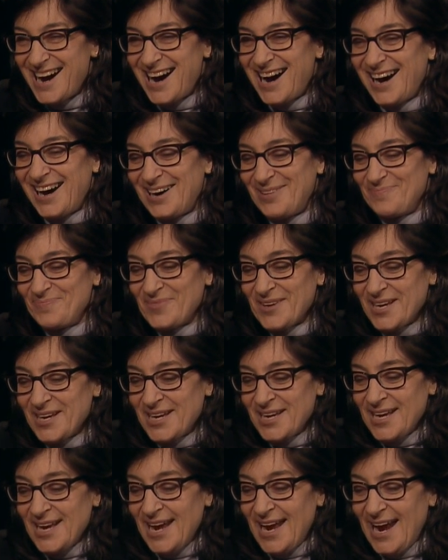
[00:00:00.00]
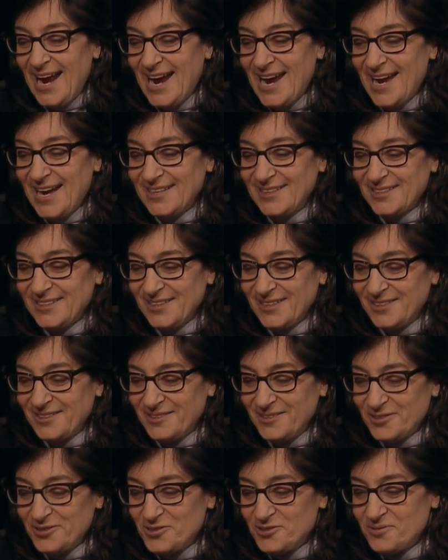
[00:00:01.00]
Um, and the,
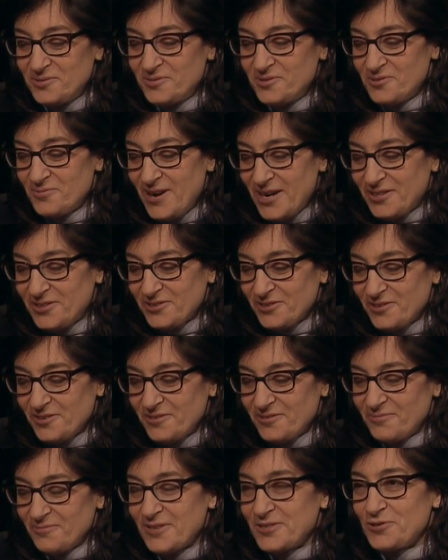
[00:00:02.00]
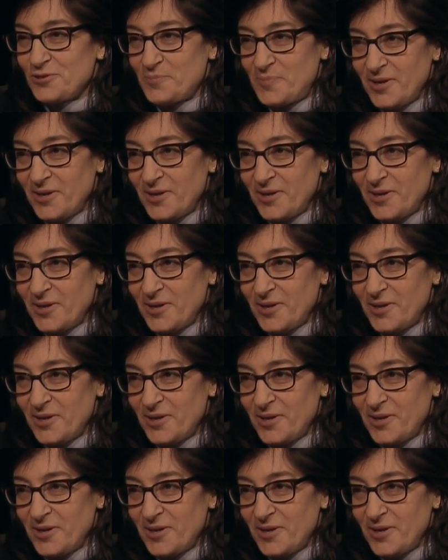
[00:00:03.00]
the director, Richard